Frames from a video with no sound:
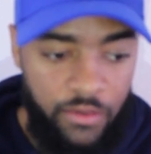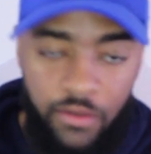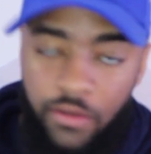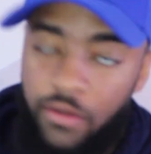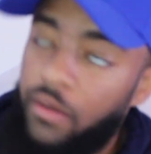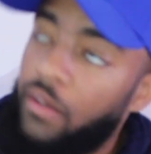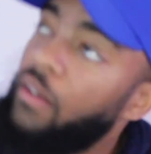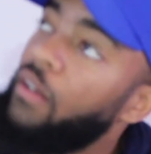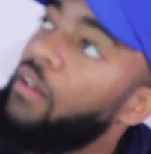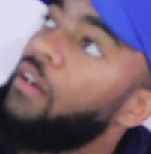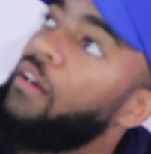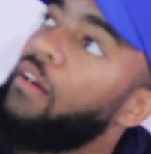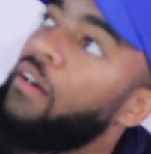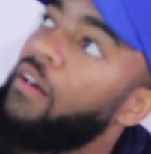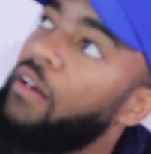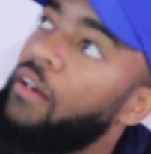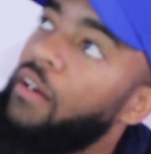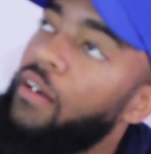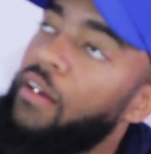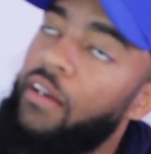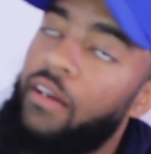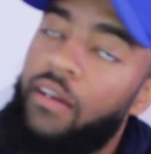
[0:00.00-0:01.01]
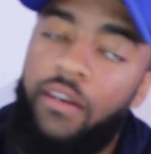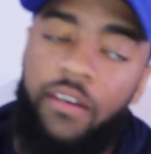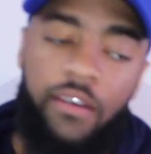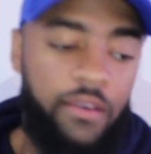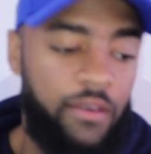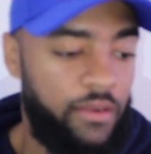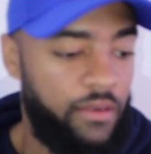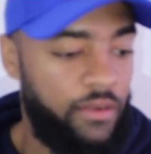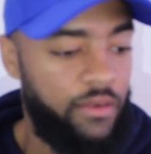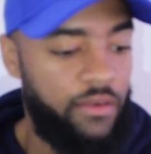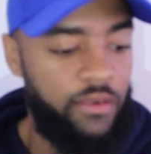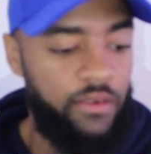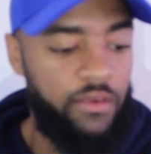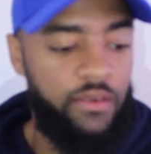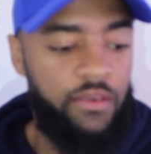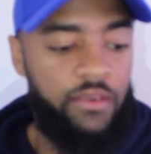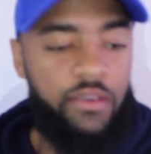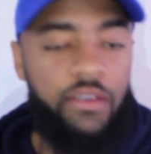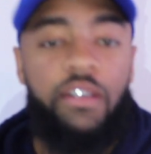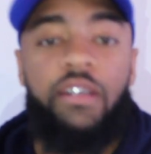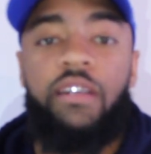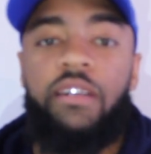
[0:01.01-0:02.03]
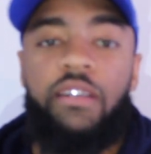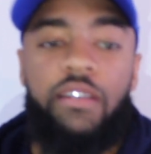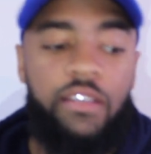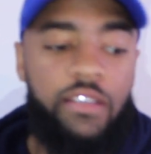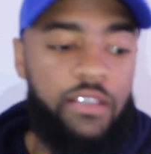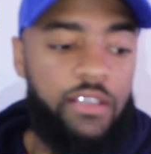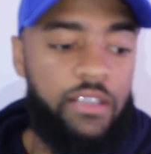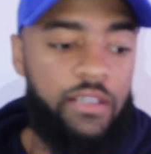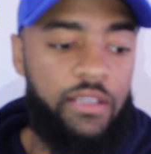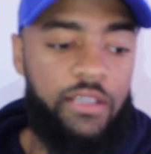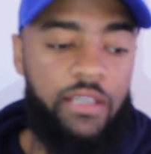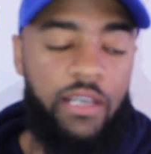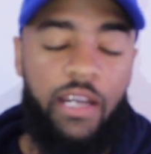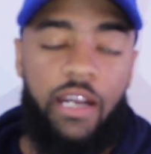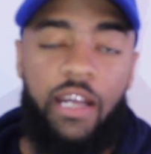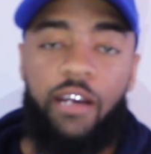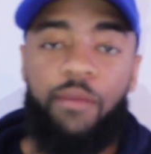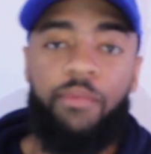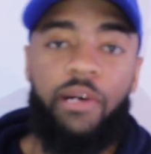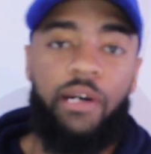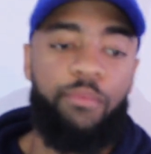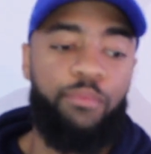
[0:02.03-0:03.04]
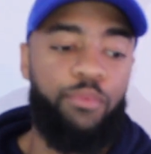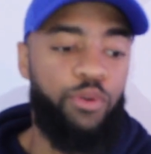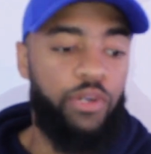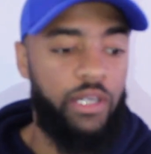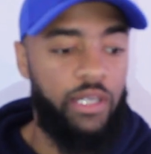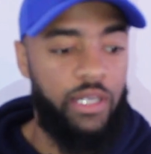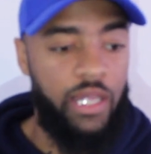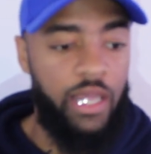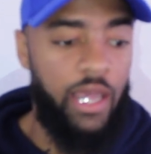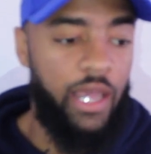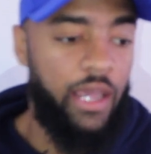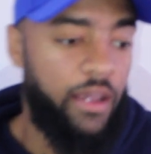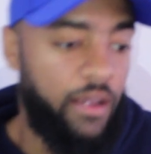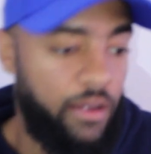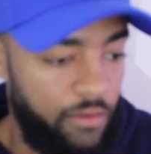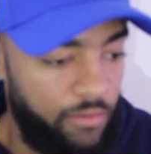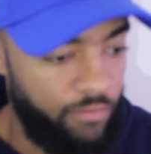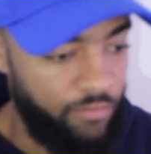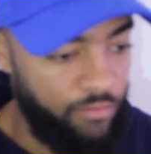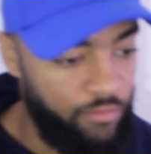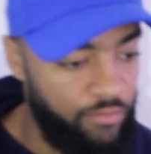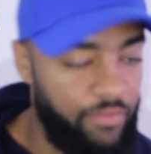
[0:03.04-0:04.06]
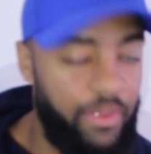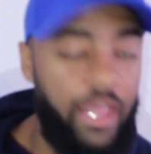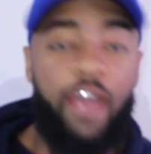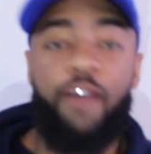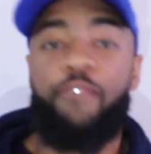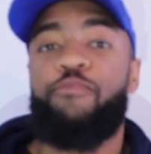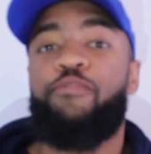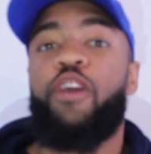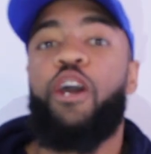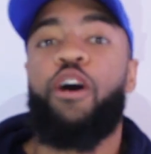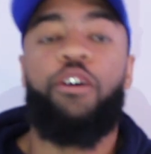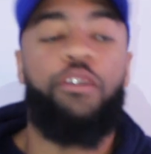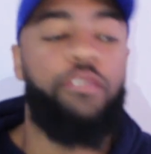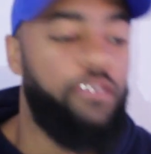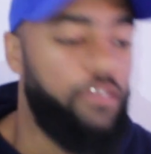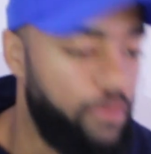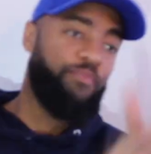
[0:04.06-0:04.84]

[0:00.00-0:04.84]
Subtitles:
Can you aim, bruh? Shout out my boy K. Nephew.